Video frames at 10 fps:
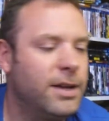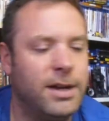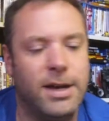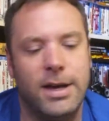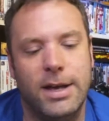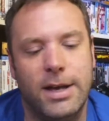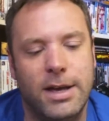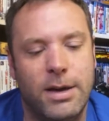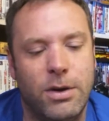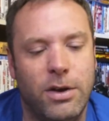
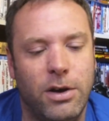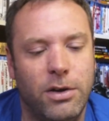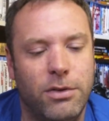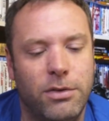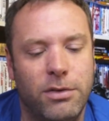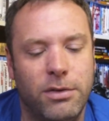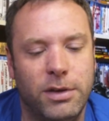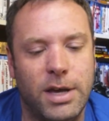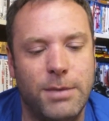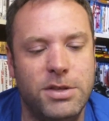one of the
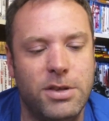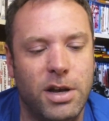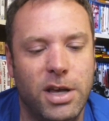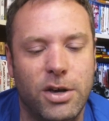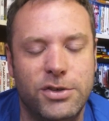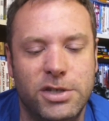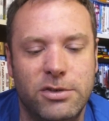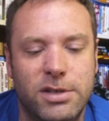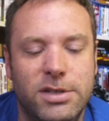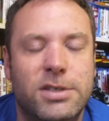games in the Lego
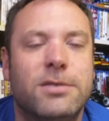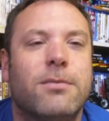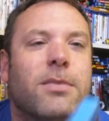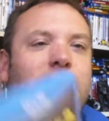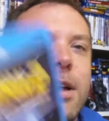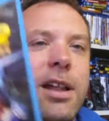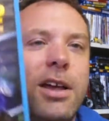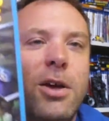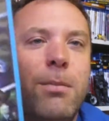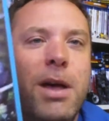series,
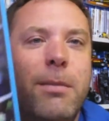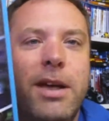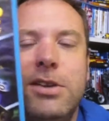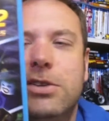Lego Batman